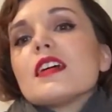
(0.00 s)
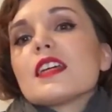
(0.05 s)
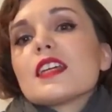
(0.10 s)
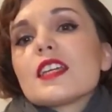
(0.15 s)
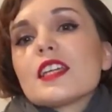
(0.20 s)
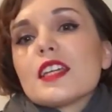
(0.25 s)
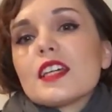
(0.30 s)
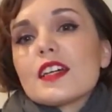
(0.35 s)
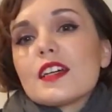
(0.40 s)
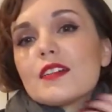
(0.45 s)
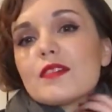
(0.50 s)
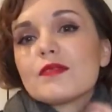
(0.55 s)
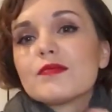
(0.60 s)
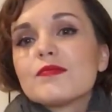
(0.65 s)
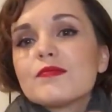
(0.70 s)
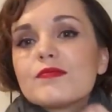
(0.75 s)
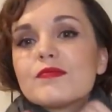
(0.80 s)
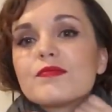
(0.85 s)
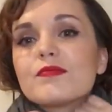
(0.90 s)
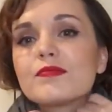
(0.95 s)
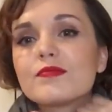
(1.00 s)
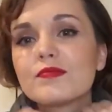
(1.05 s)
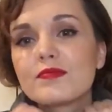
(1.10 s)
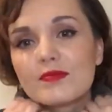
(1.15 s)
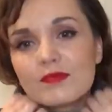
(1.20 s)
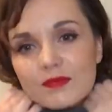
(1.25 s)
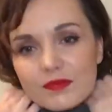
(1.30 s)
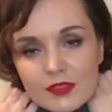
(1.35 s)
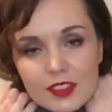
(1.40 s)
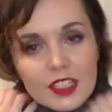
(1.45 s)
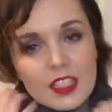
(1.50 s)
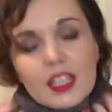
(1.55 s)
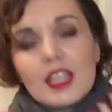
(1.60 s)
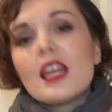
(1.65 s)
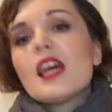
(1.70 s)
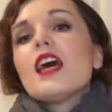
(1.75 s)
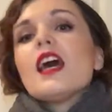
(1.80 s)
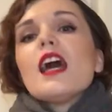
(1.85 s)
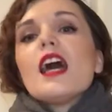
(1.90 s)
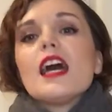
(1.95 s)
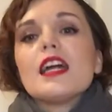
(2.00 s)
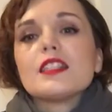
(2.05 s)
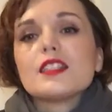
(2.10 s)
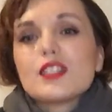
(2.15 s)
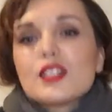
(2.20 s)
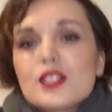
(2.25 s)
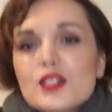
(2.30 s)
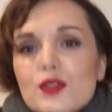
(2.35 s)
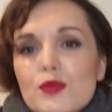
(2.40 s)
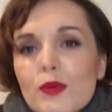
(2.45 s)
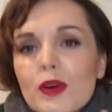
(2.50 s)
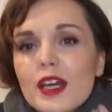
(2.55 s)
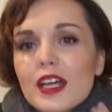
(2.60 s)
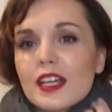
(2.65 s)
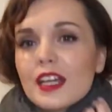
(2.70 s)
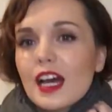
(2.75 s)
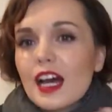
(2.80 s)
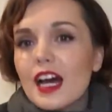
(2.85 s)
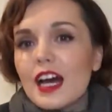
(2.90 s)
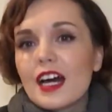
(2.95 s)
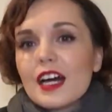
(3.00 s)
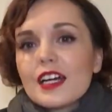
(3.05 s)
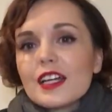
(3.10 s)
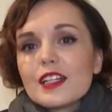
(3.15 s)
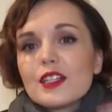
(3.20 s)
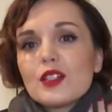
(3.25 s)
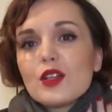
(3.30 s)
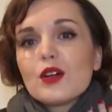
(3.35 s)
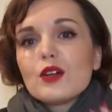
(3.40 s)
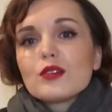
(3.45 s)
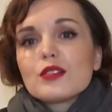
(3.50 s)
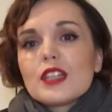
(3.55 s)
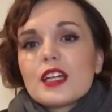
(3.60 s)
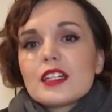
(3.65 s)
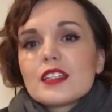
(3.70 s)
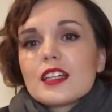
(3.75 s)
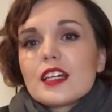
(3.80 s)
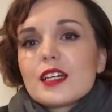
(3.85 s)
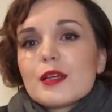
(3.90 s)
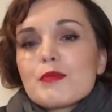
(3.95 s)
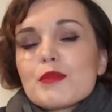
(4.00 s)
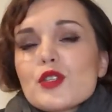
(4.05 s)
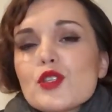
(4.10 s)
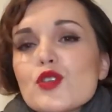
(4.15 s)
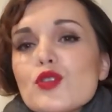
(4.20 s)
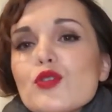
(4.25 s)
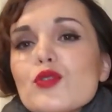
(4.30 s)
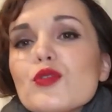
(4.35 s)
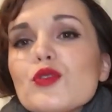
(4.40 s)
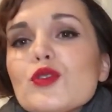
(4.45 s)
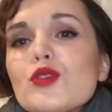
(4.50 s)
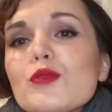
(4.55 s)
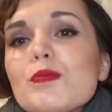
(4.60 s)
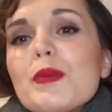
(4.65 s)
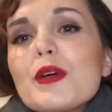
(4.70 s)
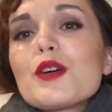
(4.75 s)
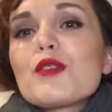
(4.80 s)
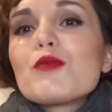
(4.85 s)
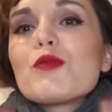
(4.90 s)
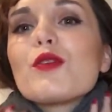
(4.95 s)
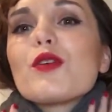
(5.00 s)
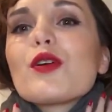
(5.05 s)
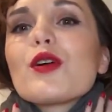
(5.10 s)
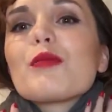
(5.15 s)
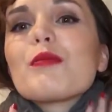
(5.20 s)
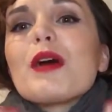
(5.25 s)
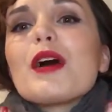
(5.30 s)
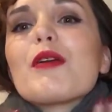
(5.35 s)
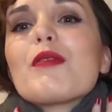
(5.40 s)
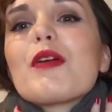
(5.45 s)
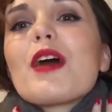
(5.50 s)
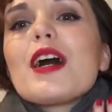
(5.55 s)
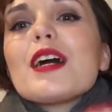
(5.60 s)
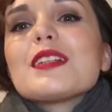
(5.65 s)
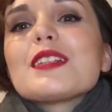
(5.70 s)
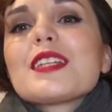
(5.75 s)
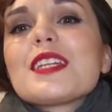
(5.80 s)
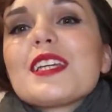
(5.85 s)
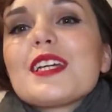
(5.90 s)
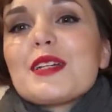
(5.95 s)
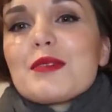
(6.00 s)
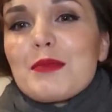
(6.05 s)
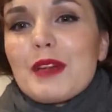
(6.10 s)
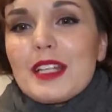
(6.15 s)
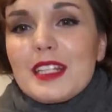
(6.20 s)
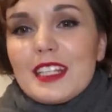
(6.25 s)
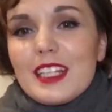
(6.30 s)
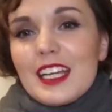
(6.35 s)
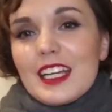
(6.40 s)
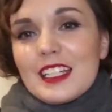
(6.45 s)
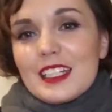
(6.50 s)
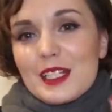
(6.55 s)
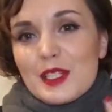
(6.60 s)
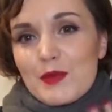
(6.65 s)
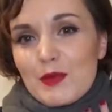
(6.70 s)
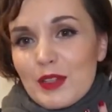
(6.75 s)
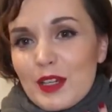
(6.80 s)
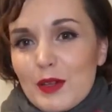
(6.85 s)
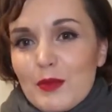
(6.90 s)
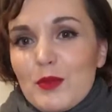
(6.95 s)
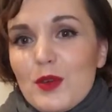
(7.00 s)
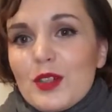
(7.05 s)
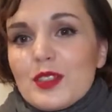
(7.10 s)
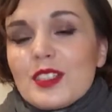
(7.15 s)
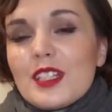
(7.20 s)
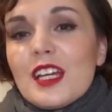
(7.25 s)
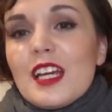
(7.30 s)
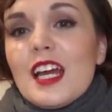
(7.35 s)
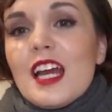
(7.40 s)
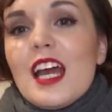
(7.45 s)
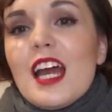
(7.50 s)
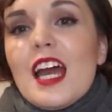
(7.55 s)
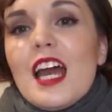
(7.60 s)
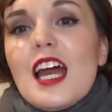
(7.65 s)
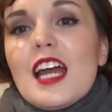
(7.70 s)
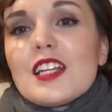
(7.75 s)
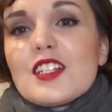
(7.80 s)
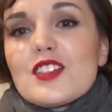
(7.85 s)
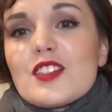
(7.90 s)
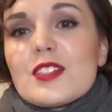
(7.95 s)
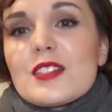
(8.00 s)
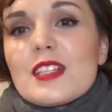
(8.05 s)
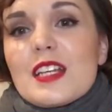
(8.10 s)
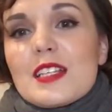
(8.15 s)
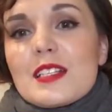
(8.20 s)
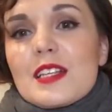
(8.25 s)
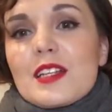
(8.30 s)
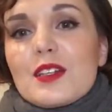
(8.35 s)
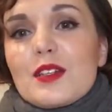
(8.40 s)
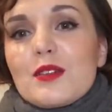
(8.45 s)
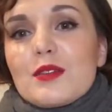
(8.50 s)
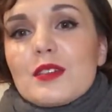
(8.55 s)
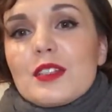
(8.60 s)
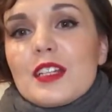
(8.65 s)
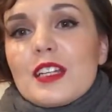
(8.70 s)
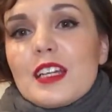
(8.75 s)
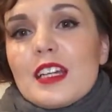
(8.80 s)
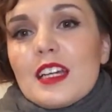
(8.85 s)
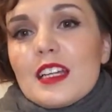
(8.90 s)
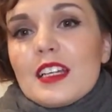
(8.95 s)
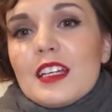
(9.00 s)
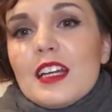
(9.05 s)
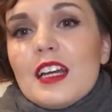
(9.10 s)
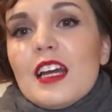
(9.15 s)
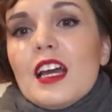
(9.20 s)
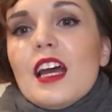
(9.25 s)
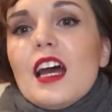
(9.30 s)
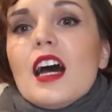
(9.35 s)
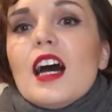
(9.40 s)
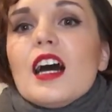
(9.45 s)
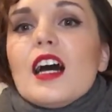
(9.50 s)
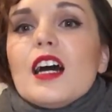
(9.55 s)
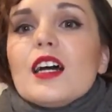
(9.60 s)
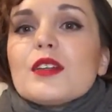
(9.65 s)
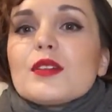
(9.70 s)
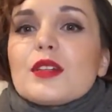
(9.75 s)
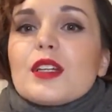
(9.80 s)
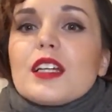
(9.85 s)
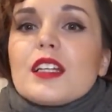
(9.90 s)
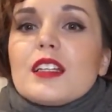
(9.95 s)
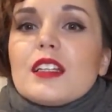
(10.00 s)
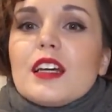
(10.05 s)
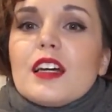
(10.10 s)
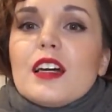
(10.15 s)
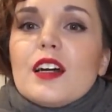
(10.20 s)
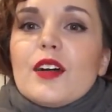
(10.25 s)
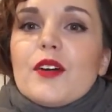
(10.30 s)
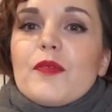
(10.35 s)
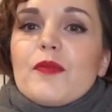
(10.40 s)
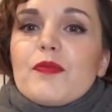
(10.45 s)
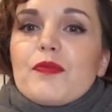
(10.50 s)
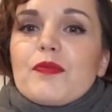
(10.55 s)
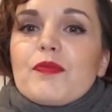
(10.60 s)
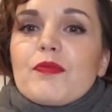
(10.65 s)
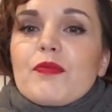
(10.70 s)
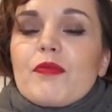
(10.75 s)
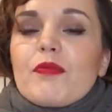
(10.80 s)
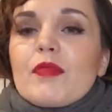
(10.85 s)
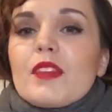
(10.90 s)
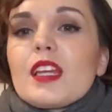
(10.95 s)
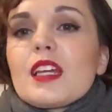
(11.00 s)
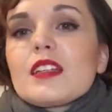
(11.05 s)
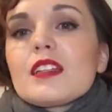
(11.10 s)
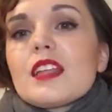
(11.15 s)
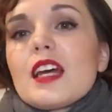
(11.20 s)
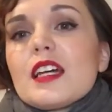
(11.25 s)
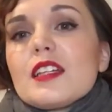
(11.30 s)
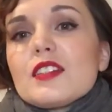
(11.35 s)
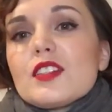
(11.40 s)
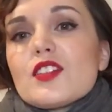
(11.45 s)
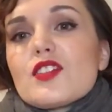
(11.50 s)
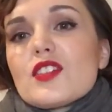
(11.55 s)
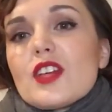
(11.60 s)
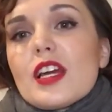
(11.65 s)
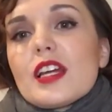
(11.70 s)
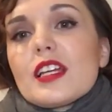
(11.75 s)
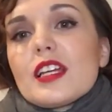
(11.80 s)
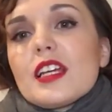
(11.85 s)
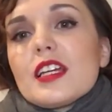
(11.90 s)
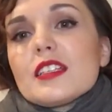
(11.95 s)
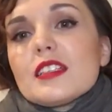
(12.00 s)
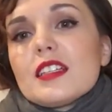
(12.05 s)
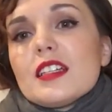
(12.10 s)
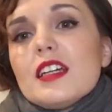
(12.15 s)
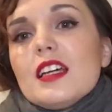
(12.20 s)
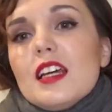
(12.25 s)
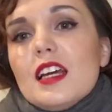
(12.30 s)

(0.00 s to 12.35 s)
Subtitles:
here, and this way I know that I'm super warm around here, my neck, that's what I want. And it's just nice and cute, and again, you can tie this jacket,